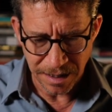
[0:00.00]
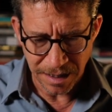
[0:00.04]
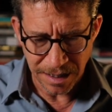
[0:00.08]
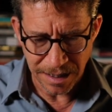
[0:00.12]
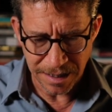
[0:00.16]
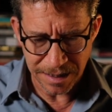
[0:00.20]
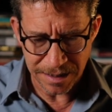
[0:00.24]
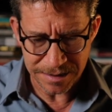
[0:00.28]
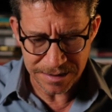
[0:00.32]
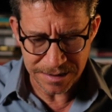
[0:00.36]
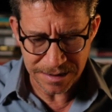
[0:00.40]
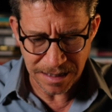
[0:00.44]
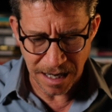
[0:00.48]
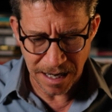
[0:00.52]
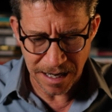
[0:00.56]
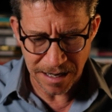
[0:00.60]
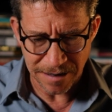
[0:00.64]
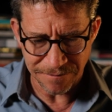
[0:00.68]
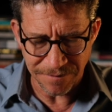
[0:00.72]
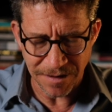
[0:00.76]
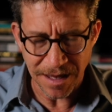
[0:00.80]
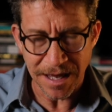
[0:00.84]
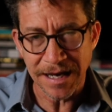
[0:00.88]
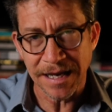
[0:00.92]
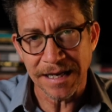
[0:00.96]
is kind
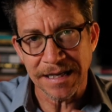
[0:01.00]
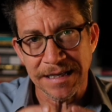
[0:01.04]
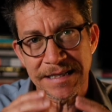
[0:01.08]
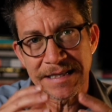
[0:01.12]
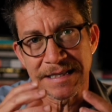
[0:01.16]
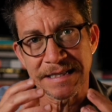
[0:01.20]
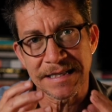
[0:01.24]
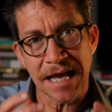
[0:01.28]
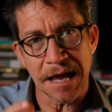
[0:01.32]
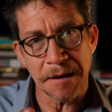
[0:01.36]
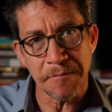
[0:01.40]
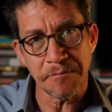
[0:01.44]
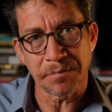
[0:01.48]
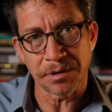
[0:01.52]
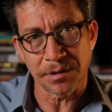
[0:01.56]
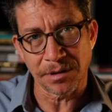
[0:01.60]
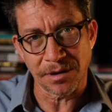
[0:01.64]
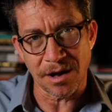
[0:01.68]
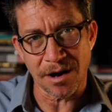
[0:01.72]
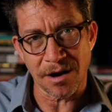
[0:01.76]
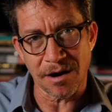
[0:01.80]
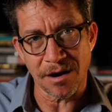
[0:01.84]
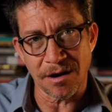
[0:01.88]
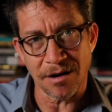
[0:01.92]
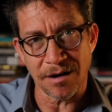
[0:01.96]
of an
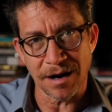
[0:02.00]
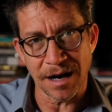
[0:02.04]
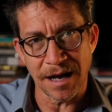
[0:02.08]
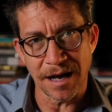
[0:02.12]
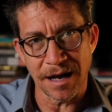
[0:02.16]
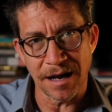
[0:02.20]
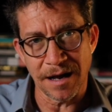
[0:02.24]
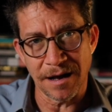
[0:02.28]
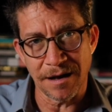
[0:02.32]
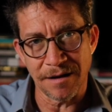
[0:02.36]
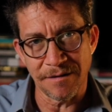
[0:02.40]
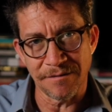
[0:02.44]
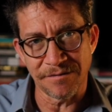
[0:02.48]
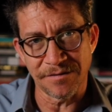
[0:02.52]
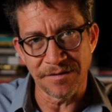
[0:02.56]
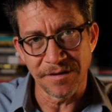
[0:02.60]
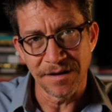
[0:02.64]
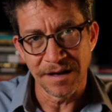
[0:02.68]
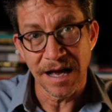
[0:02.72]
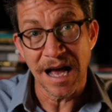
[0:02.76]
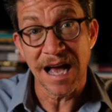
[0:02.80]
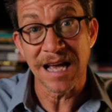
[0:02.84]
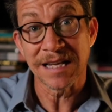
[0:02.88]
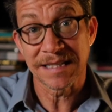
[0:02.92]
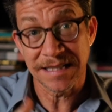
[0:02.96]
exemplar of
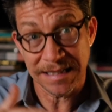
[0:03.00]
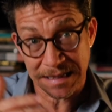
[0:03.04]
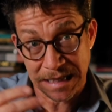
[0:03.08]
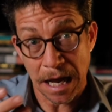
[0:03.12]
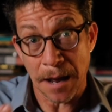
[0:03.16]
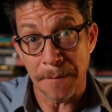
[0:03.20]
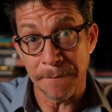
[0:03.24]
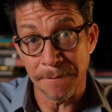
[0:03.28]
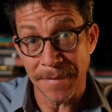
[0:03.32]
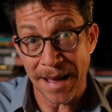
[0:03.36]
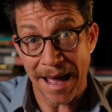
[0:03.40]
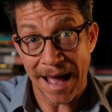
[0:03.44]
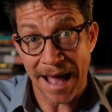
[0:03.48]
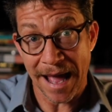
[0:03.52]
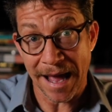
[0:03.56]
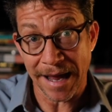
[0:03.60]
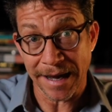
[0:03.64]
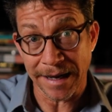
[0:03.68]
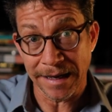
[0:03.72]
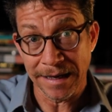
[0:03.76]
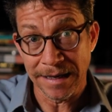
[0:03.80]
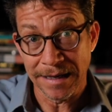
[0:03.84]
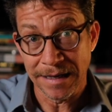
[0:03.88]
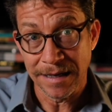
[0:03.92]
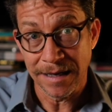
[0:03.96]
a
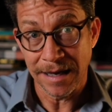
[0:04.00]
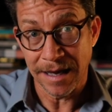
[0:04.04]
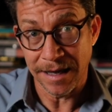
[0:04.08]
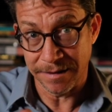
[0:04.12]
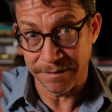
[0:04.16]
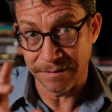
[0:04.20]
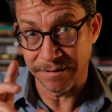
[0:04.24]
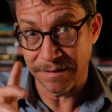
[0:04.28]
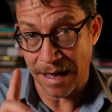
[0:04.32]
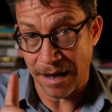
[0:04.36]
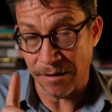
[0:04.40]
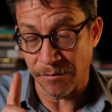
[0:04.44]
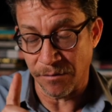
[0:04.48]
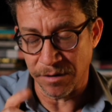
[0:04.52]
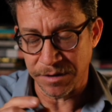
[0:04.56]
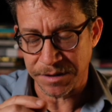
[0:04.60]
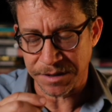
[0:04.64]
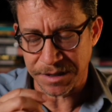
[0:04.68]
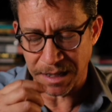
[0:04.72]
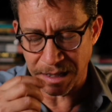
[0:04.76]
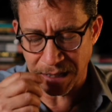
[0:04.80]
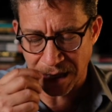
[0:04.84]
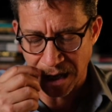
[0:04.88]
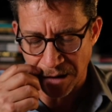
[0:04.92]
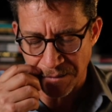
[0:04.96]
scumbag, and that word's
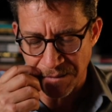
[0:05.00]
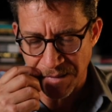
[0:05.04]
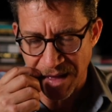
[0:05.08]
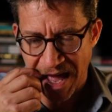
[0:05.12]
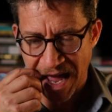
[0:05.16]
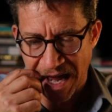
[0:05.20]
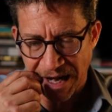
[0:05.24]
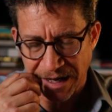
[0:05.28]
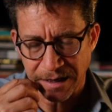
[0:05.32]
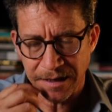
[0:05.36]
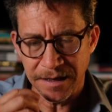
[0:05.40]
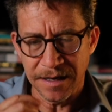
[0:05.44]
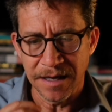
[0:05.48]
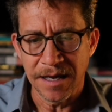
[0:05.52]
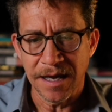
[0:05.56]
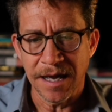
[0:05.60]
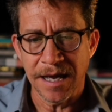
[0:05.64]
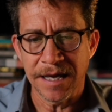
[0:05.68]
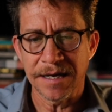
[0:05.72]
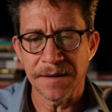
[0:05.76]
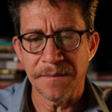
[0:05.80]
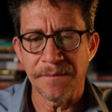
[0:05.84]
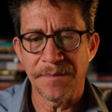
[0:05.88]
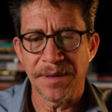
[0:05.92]
going to come back in a